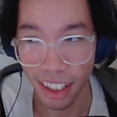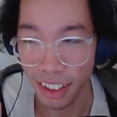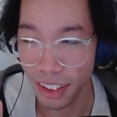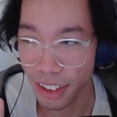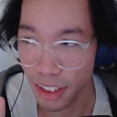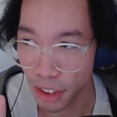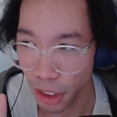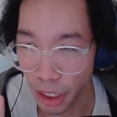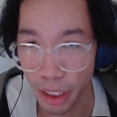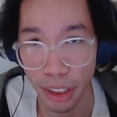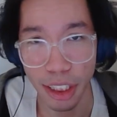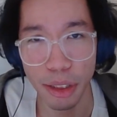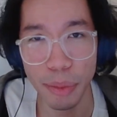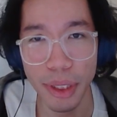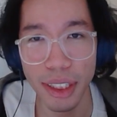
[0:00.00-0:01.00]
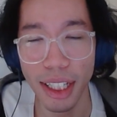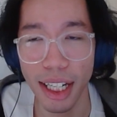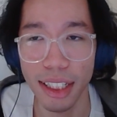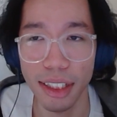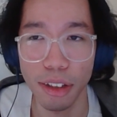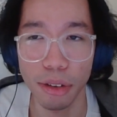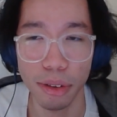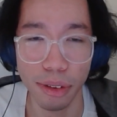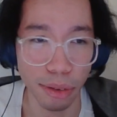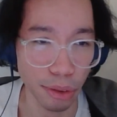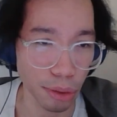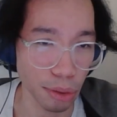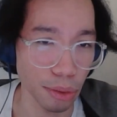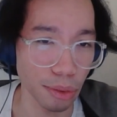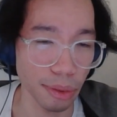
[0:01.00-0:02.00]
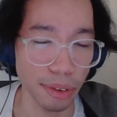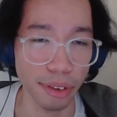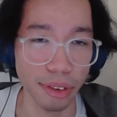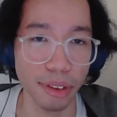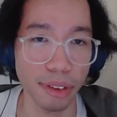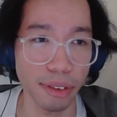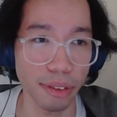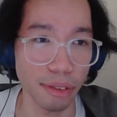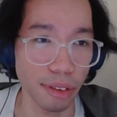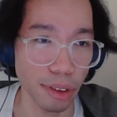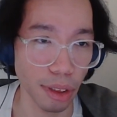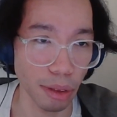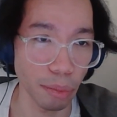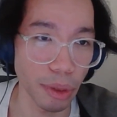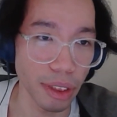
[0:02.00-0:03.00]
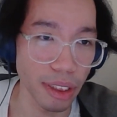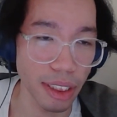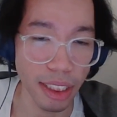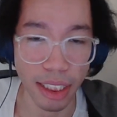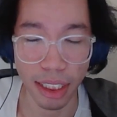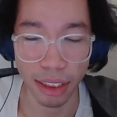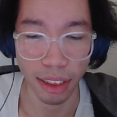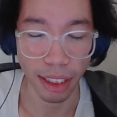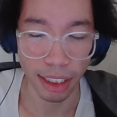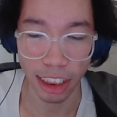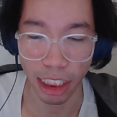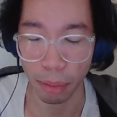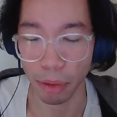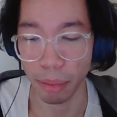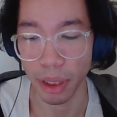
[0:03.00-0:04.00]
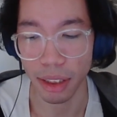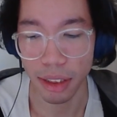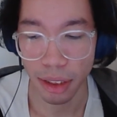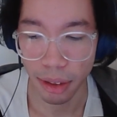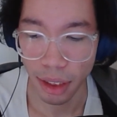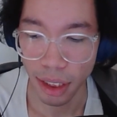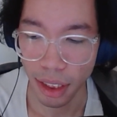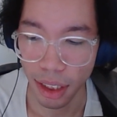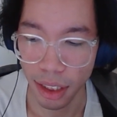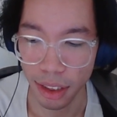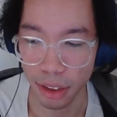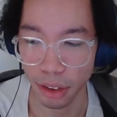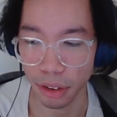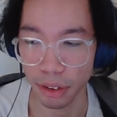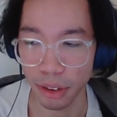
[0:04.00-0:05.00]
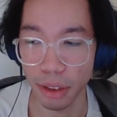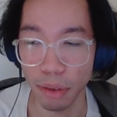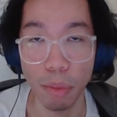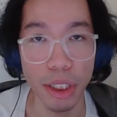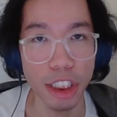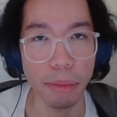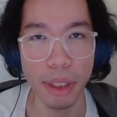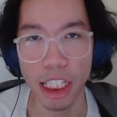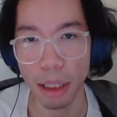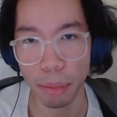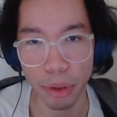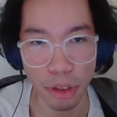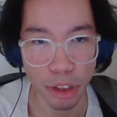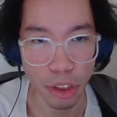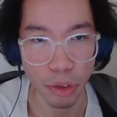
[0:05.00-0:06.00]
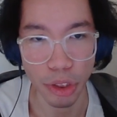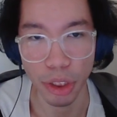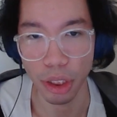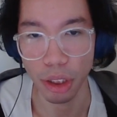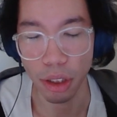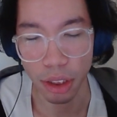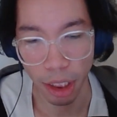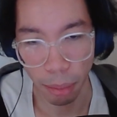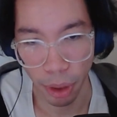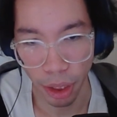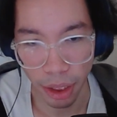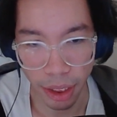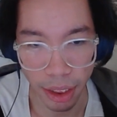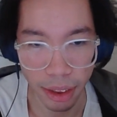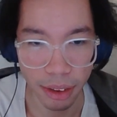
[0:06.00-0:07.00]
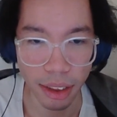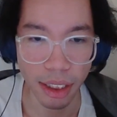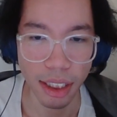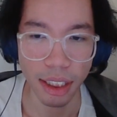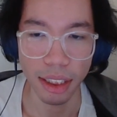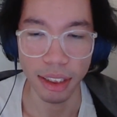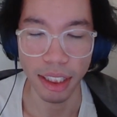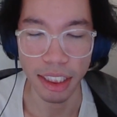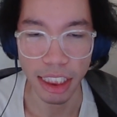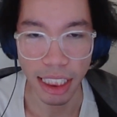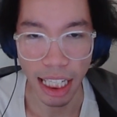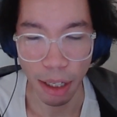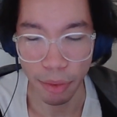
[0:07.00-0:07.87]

starting this week, and also starting with the next couple months. So the one-to-many approach using content marketing. Let's see how it